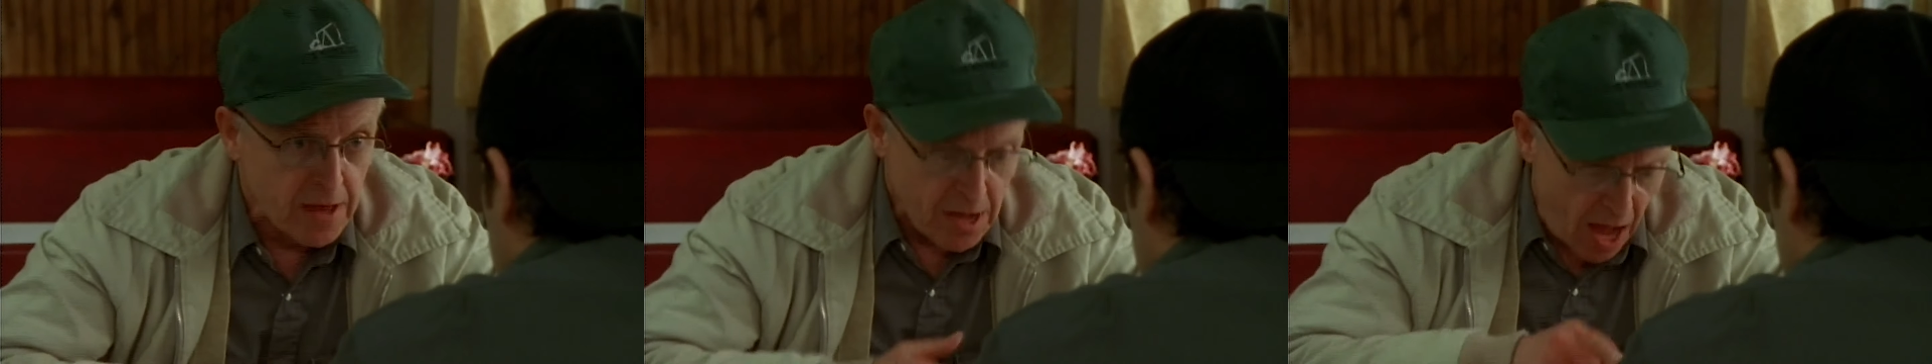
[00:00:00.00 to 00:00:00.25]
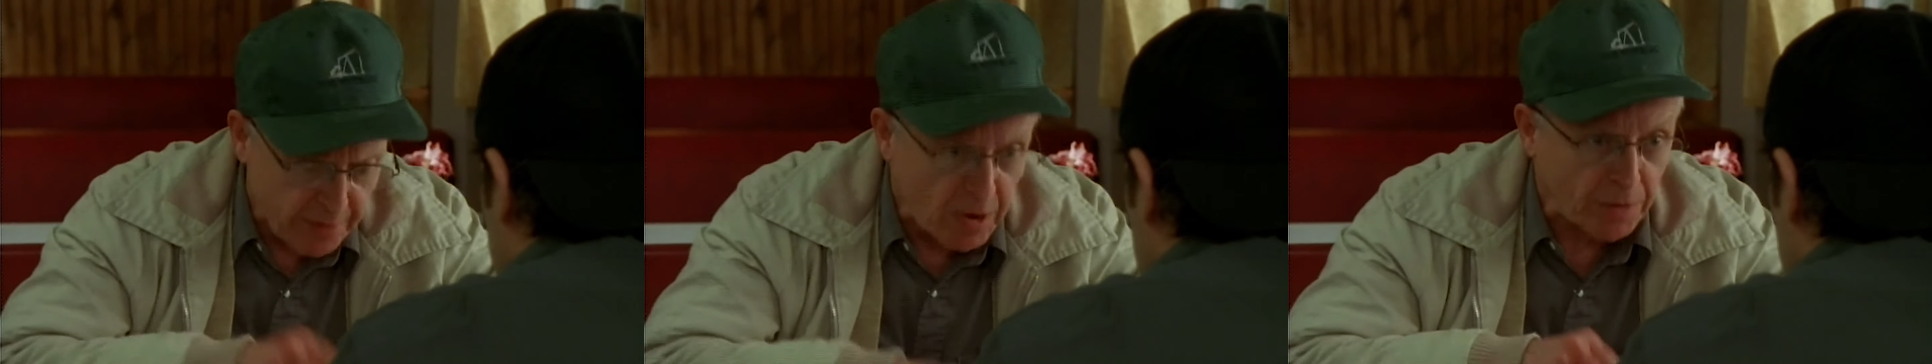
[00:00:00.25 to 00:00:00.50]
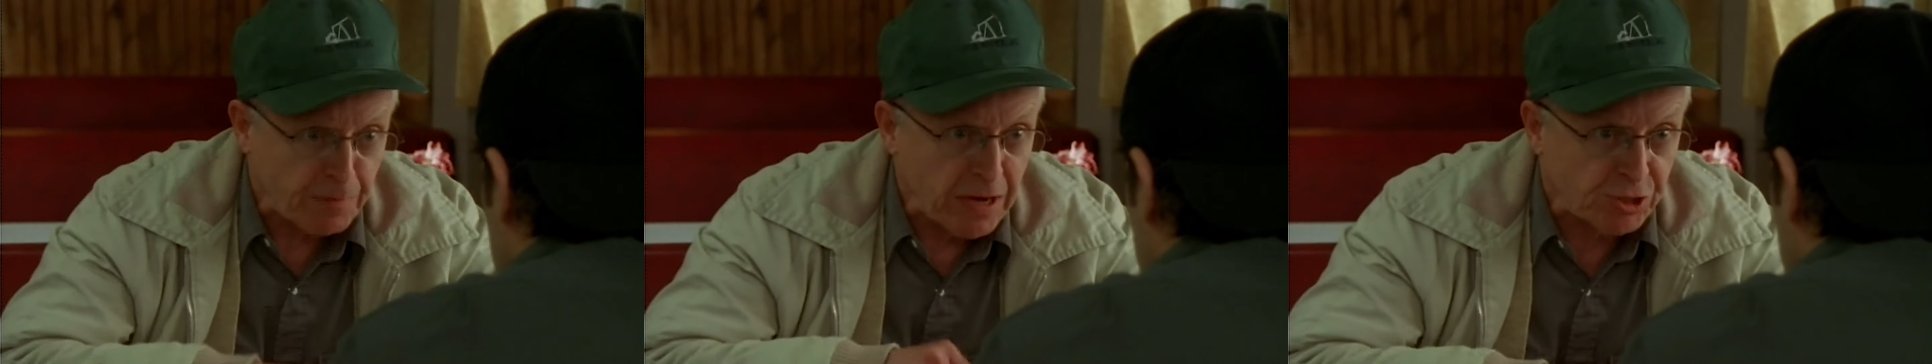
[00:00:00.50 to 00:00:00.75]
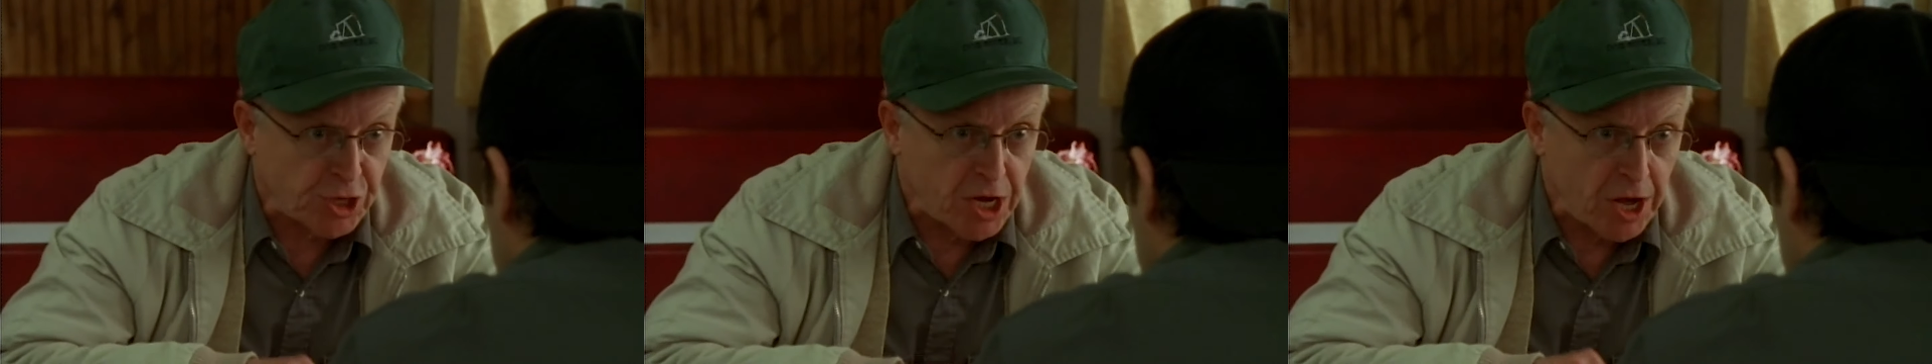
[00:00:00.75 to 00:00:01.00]
I'm not being
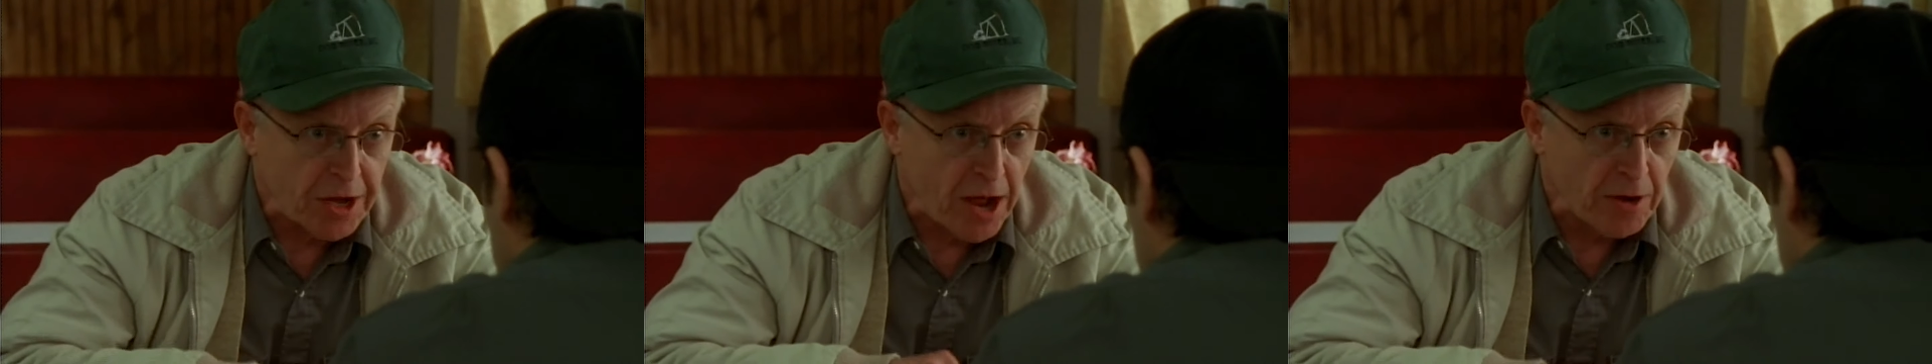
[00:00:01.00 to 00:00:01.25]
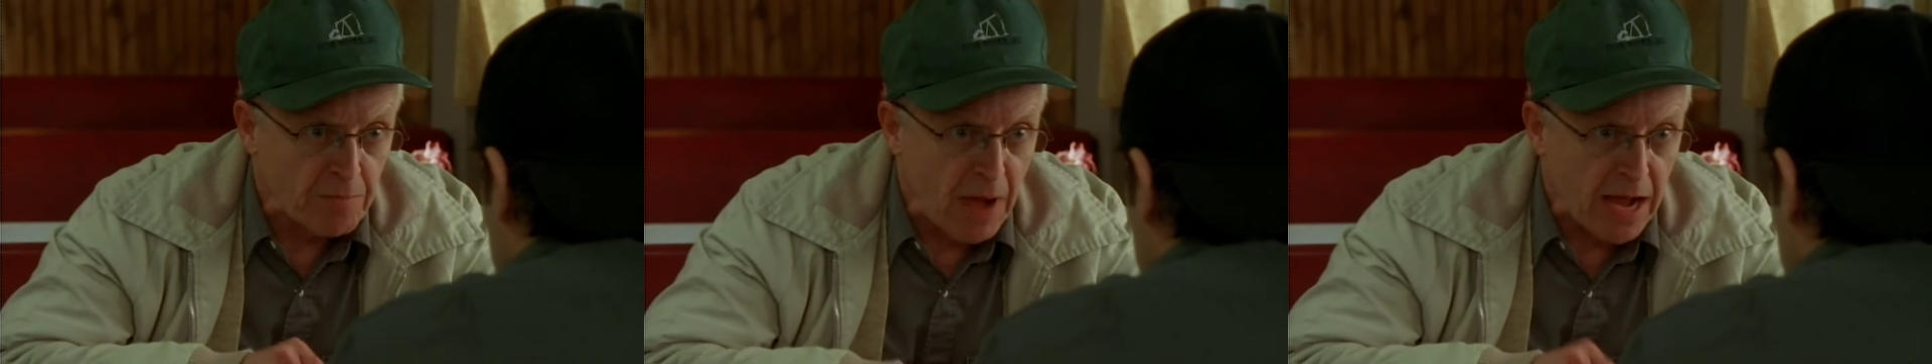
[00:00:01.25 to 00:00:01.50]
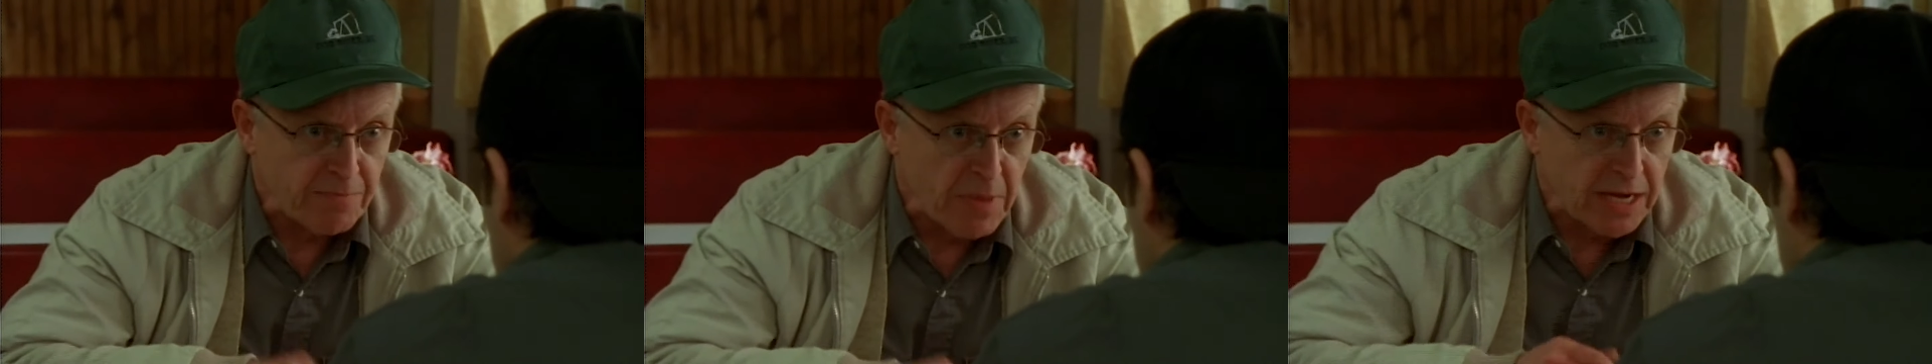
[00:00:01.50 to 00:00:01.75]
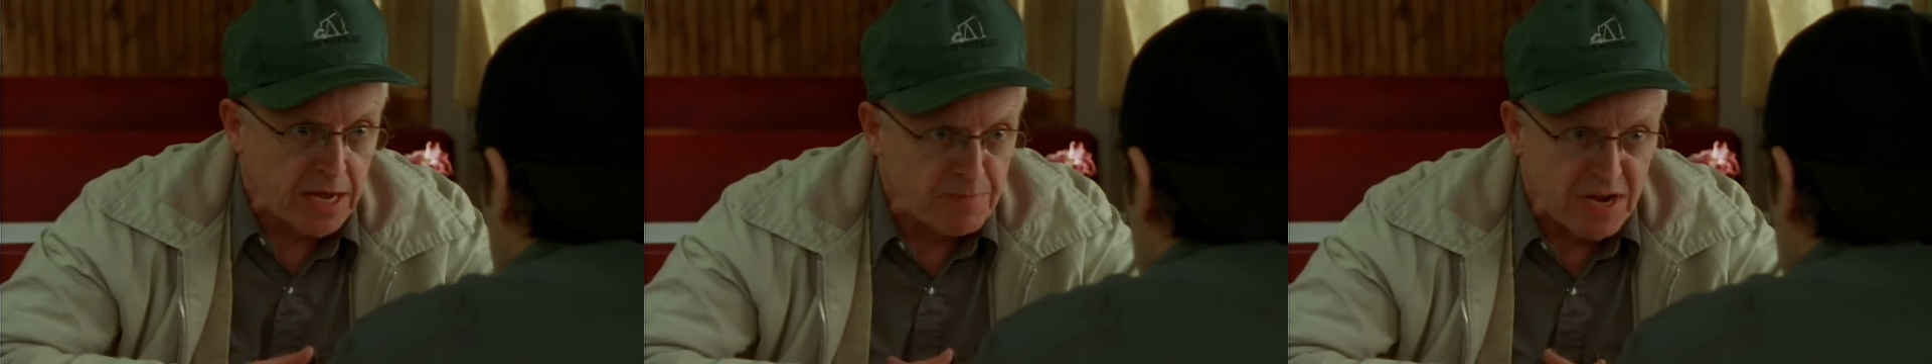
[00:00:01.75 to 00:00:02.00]
cheated out of my
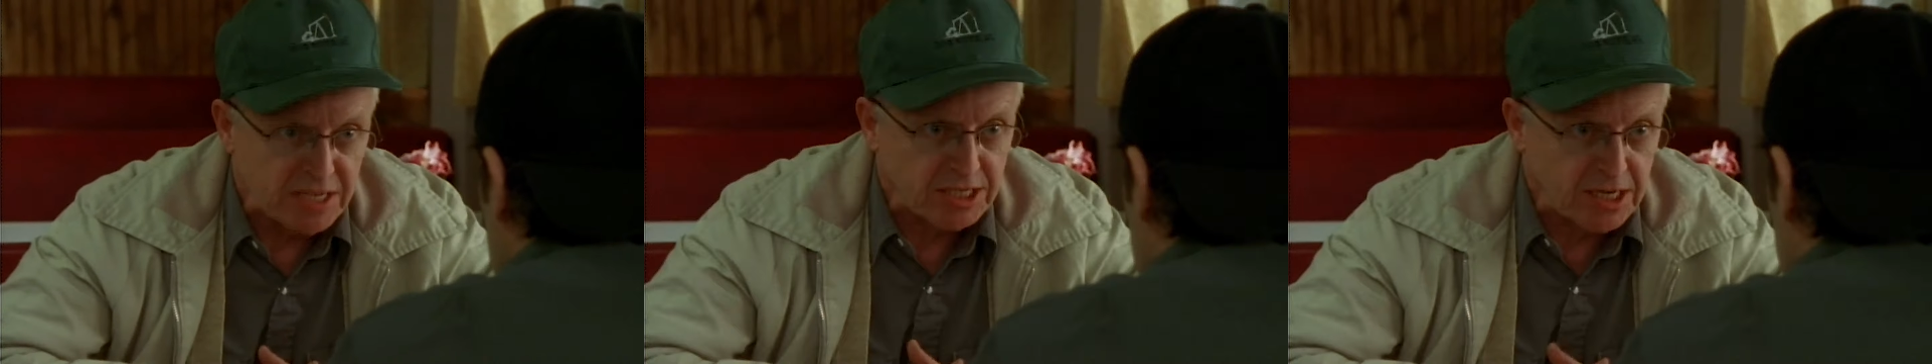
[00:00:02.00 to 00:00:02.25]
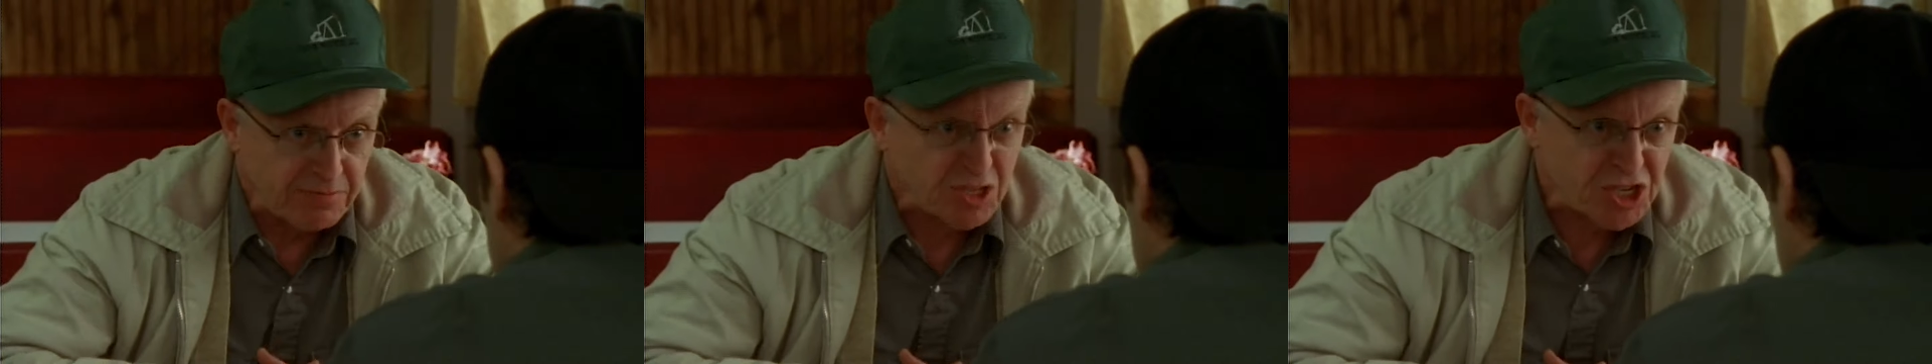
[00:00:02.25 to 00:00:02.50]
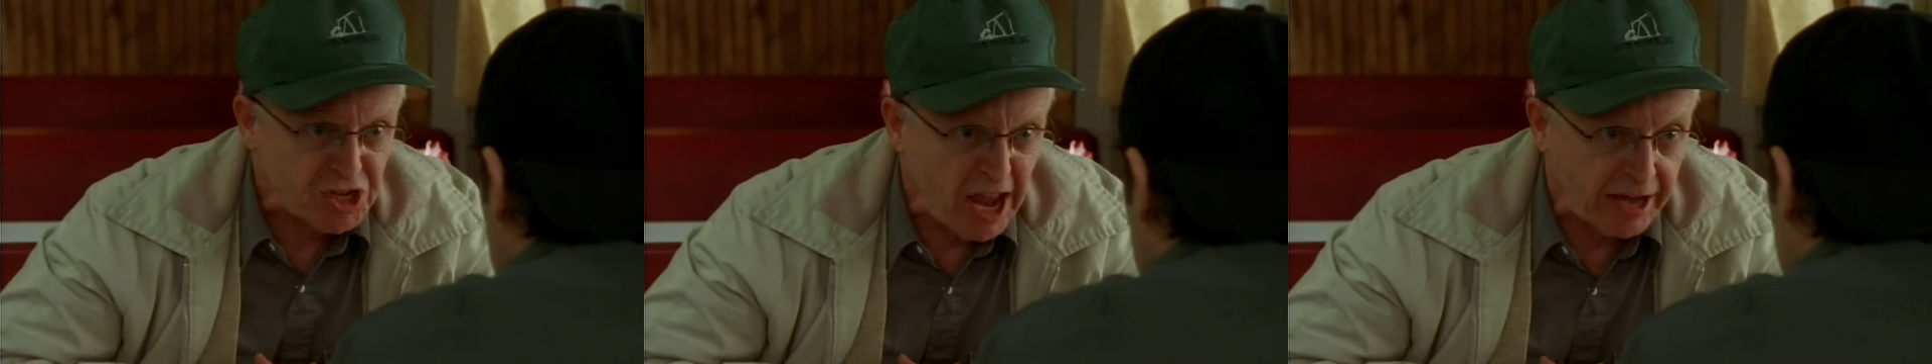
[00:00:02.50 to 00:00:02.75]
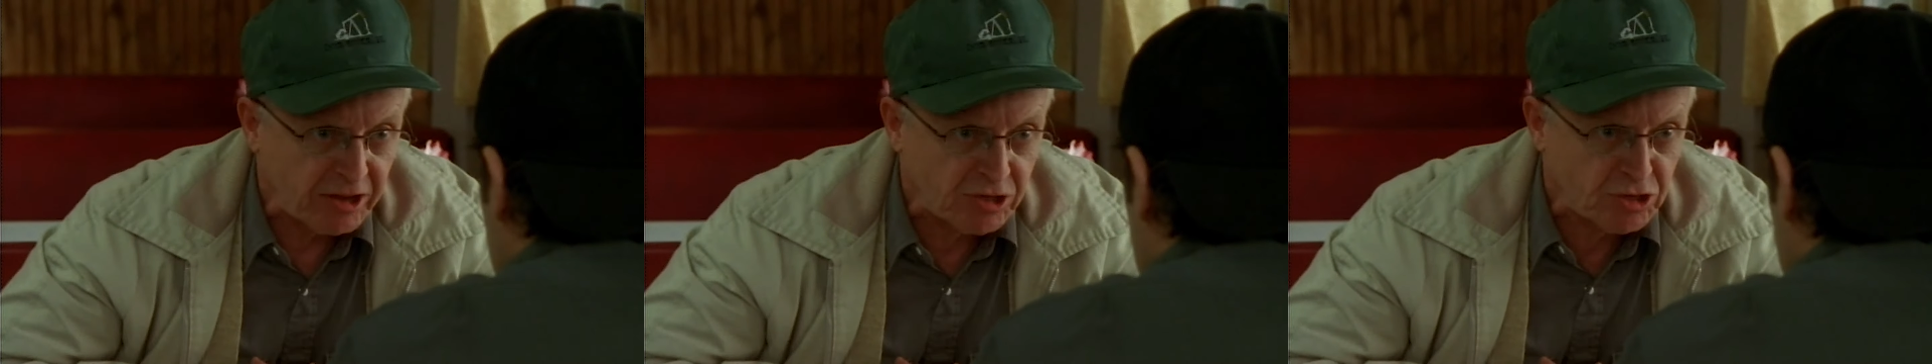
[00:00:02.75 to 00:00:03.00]
money by some
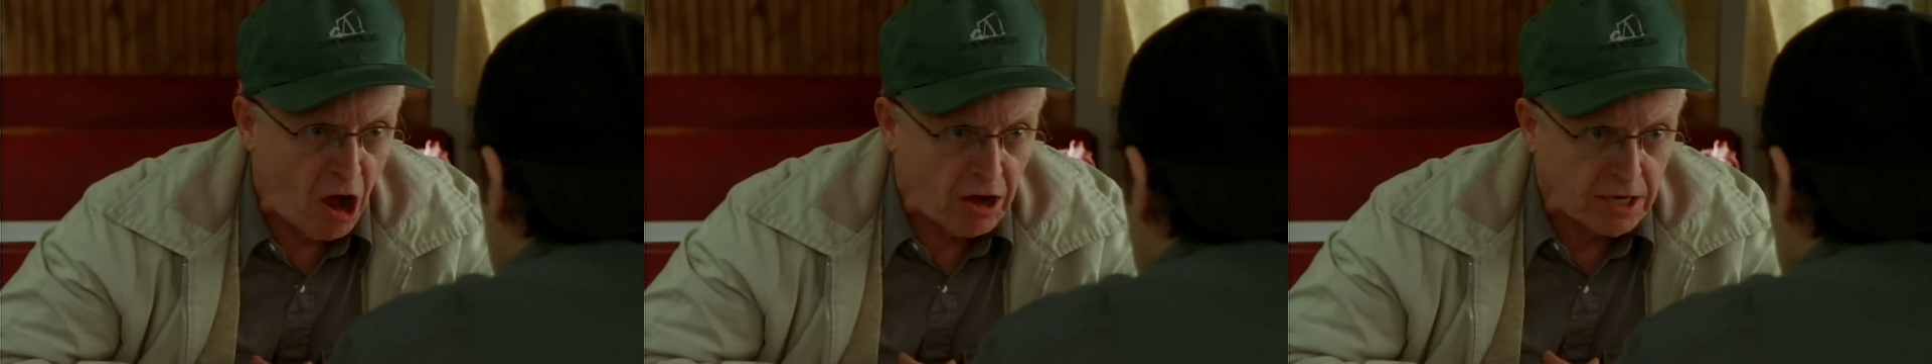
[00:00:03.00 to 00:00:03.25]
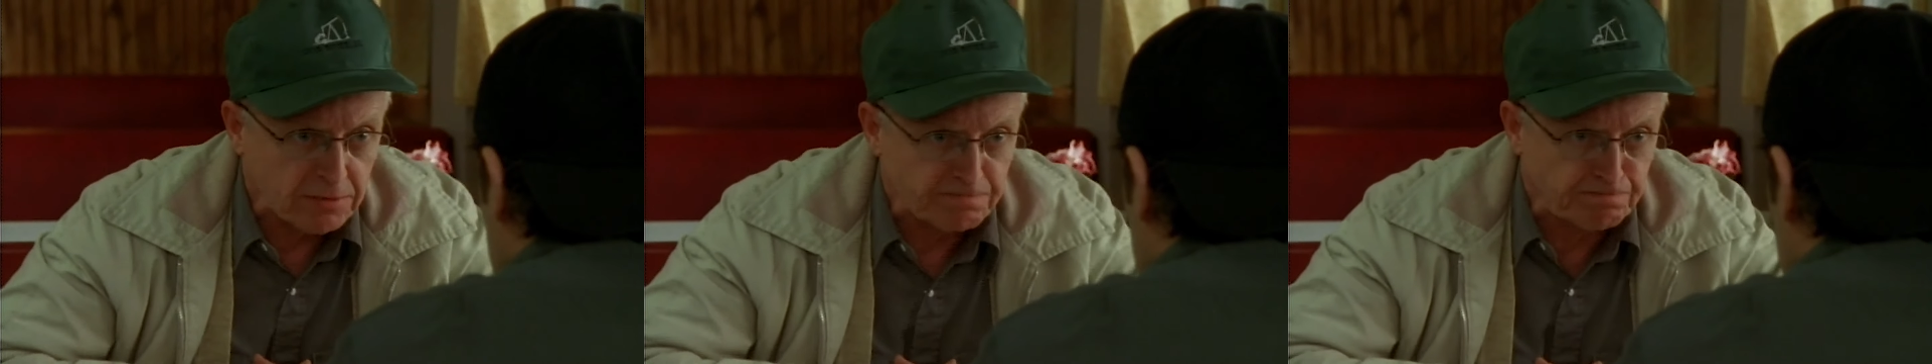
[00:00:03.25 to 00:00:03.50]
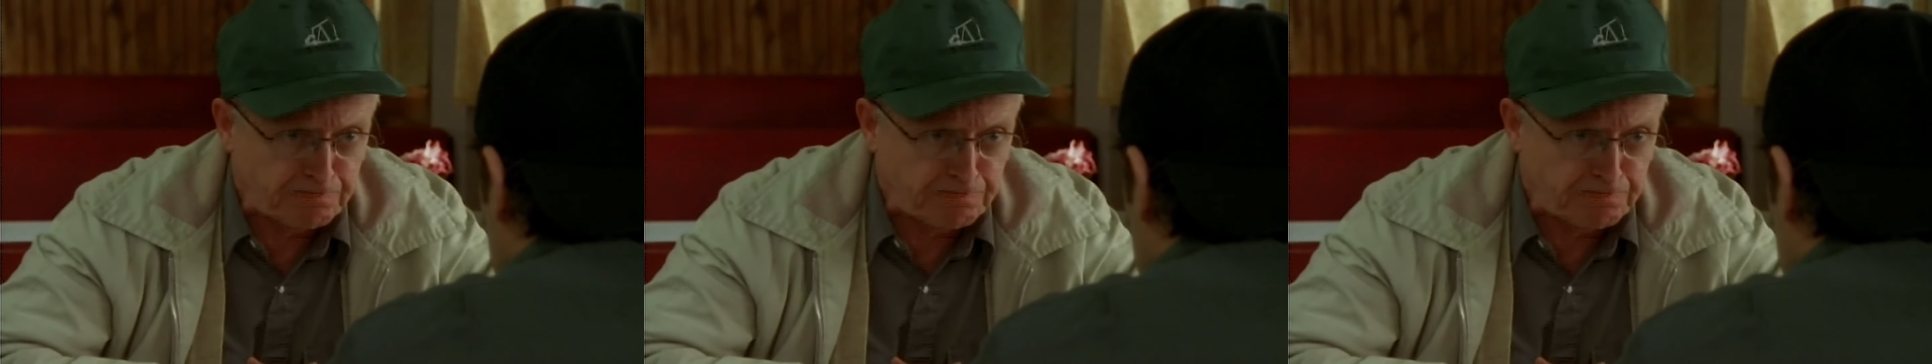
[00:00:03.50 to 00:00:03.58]
slick-talking,